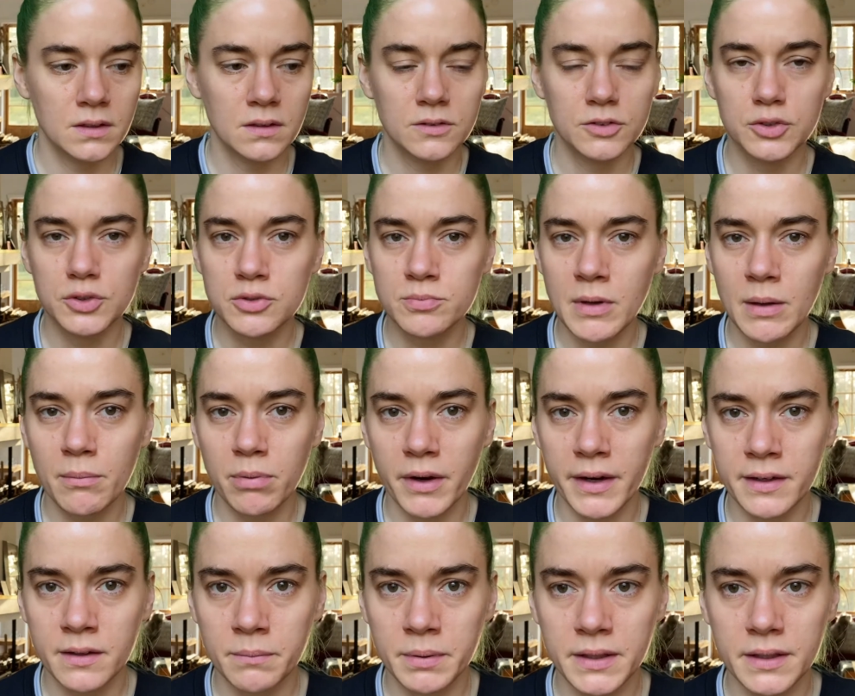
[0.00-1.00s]
use my
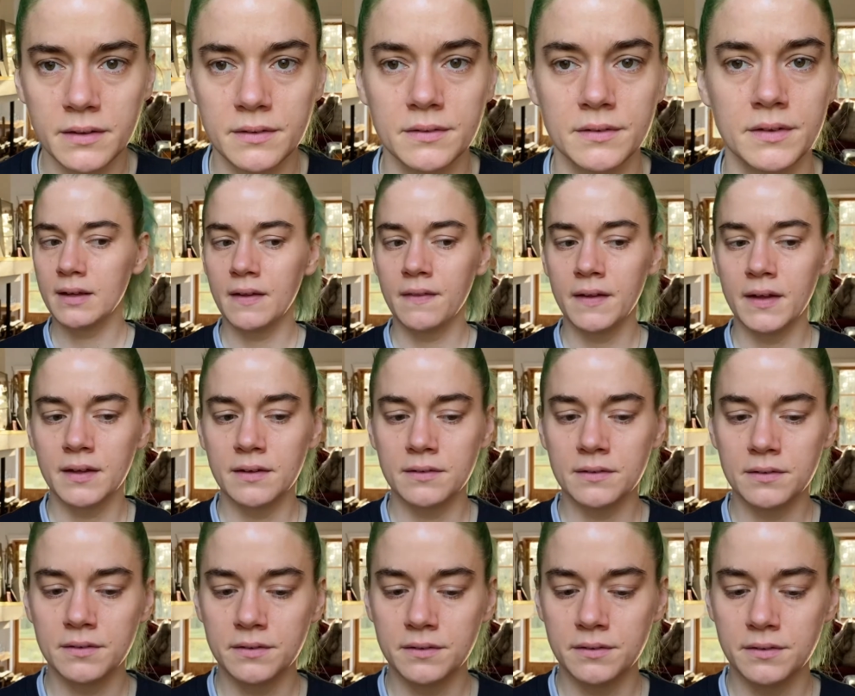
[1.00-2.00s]
brain a bit, and
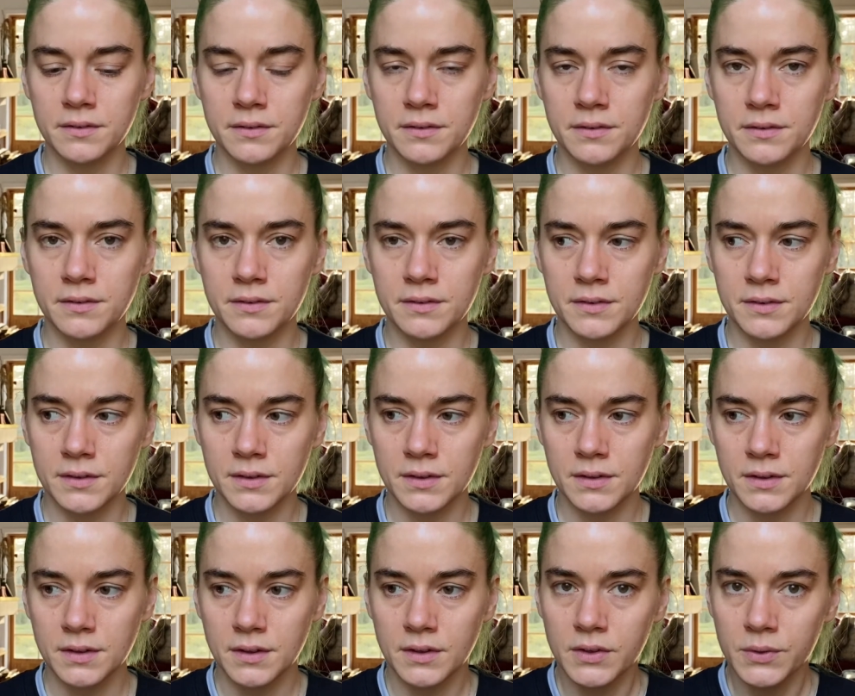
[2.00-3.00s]
then
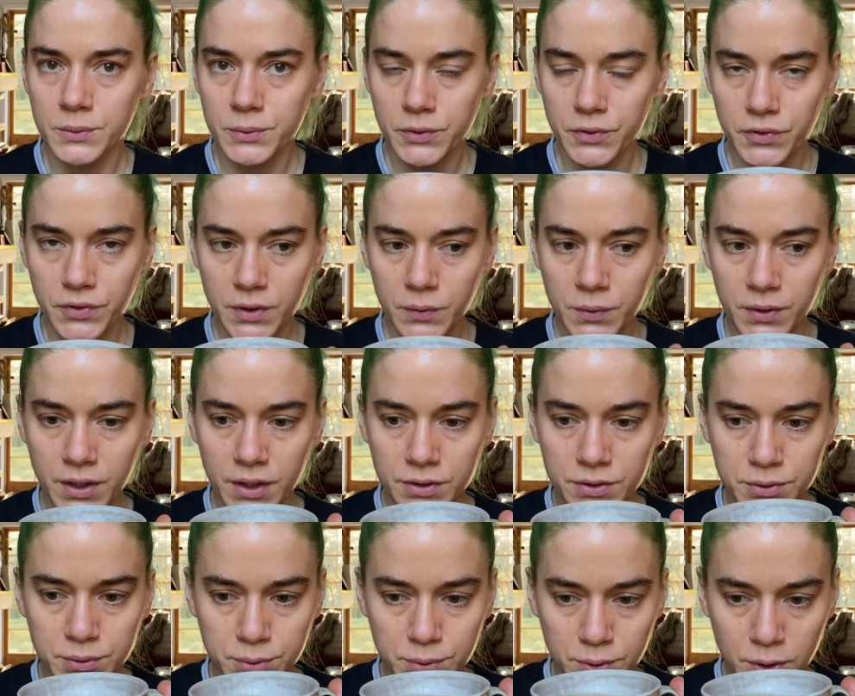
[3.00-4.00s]
we'll see what I
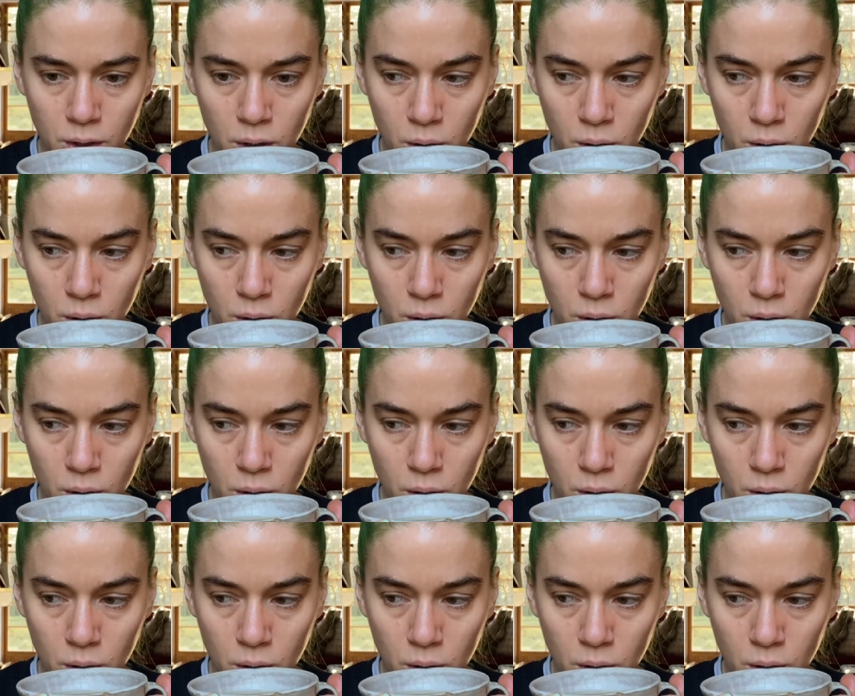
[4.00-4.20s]
do.